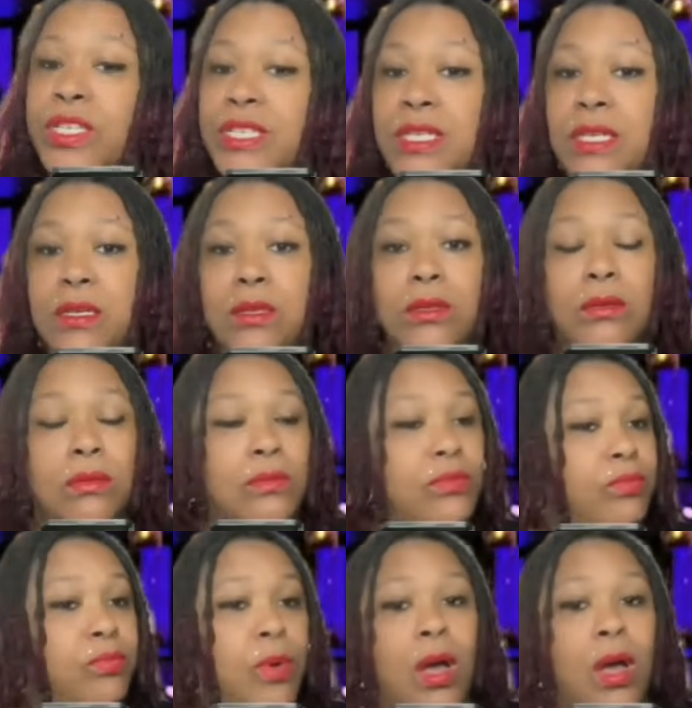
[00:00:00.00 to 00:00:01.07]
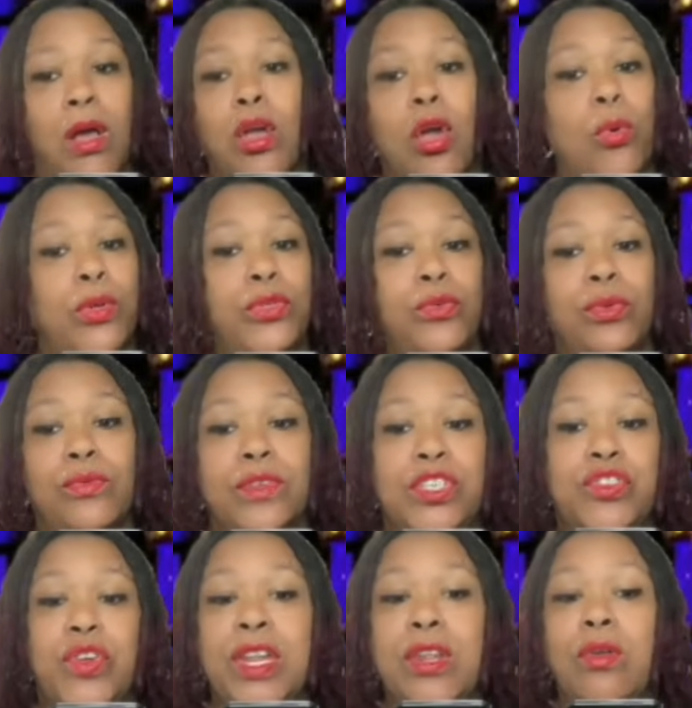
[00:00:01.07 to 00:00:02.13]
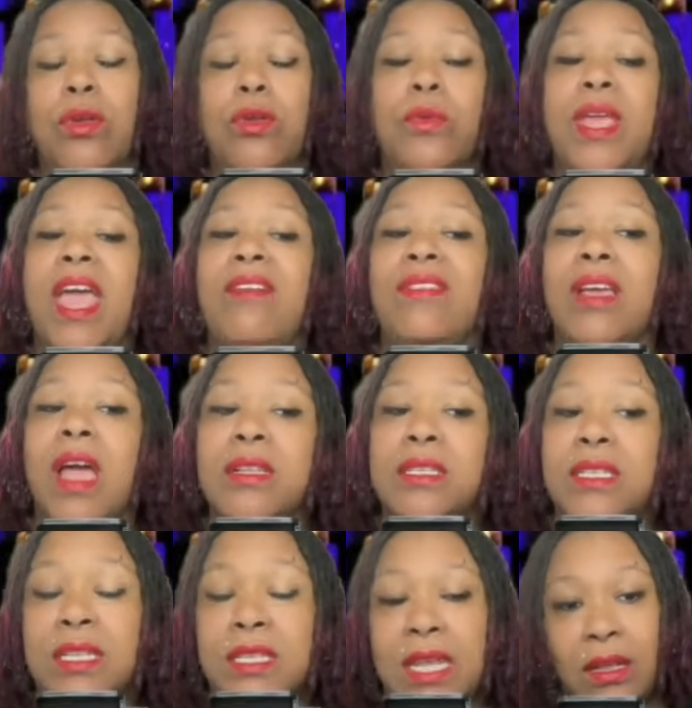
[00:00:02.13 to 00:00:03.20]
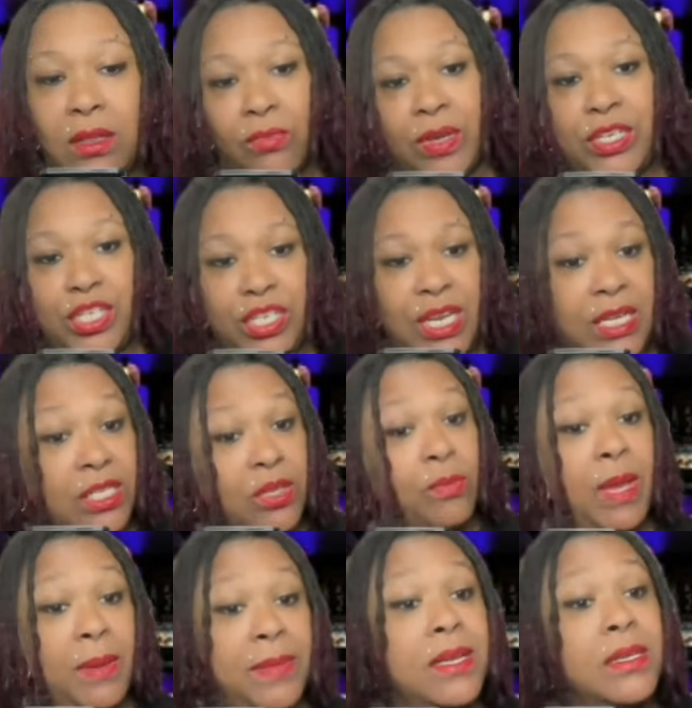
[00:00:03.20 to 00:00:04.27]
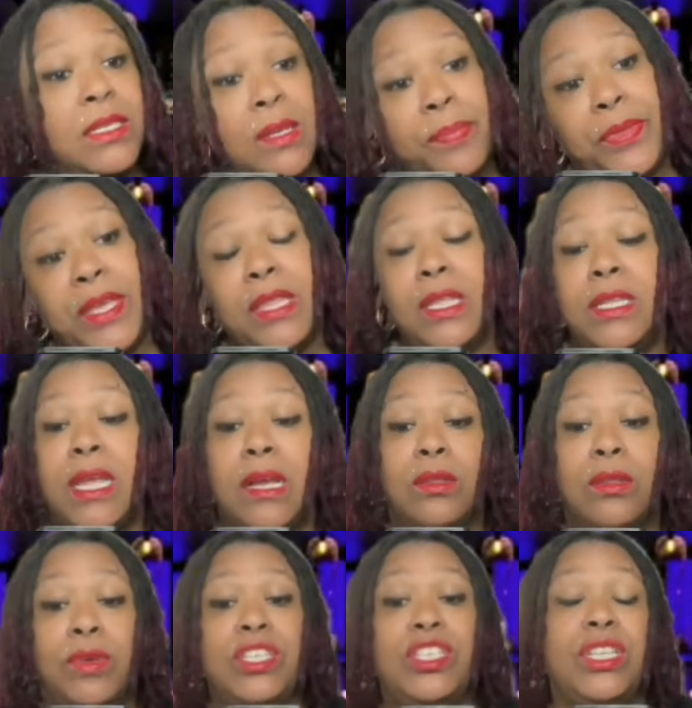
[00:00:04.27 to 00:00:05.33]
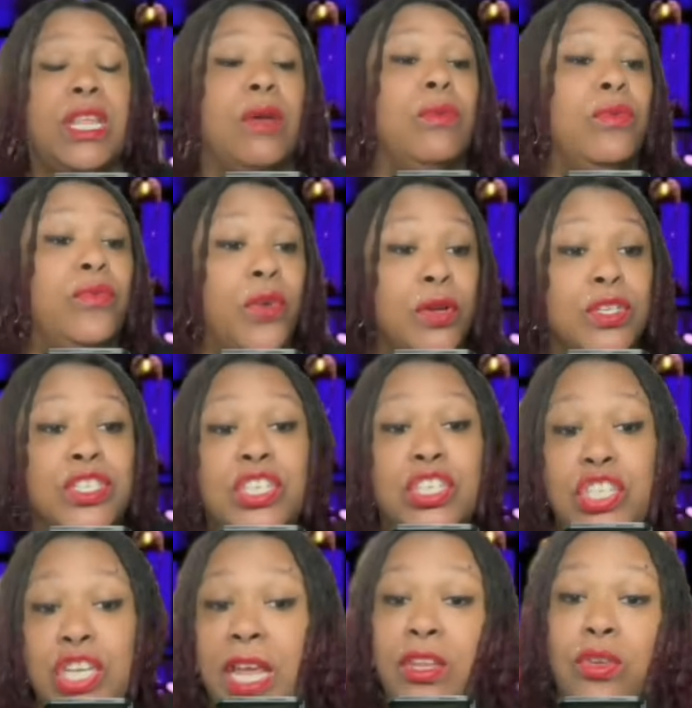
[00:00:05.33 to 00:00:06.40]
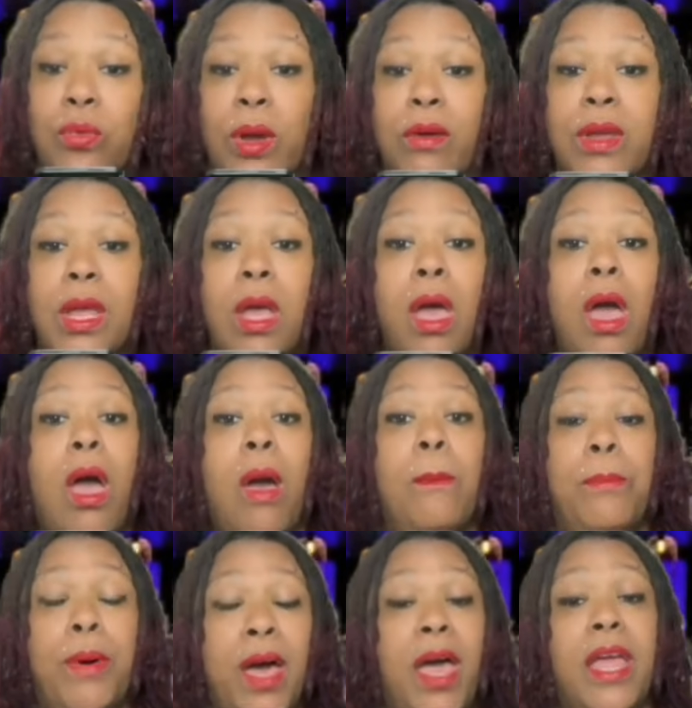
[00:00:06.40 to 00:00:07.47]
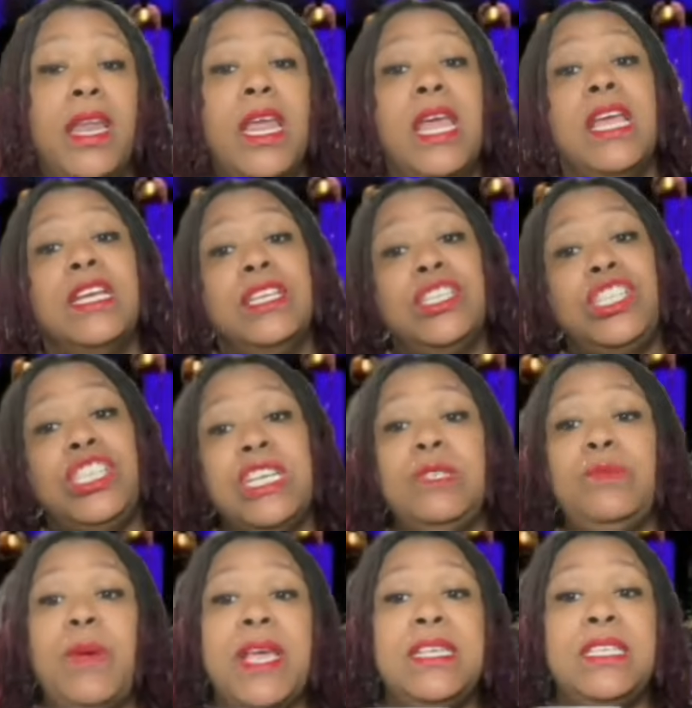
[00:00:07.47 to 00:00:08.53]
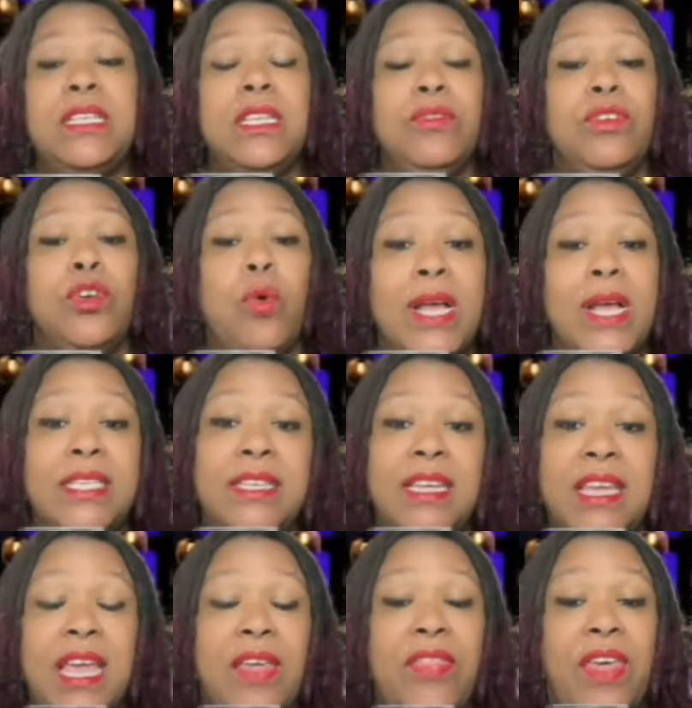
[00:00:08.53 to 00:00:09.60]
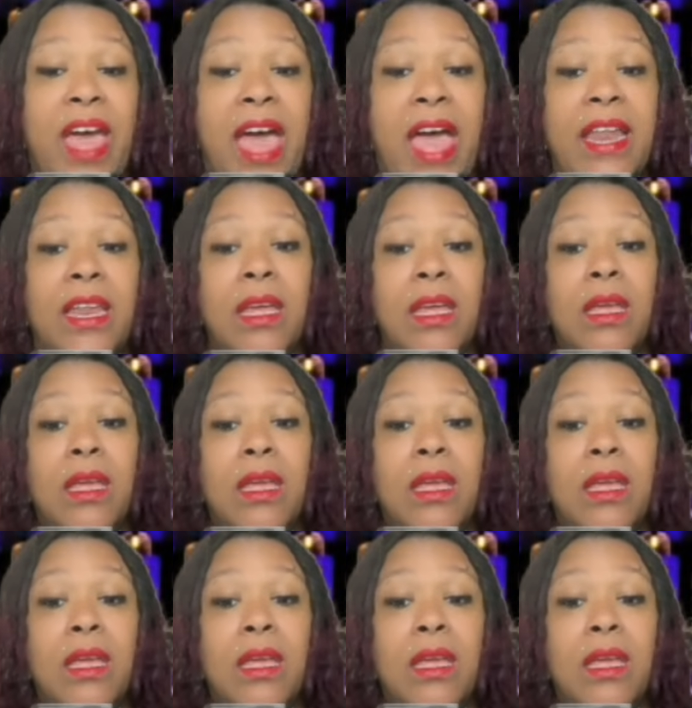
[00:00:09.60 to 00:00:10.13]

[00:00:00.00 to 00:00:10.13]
still going through the restraining order. We haven't gotten to the declaration yet. So maybe there's something in the declaration that refers to January. But she's basically requesting that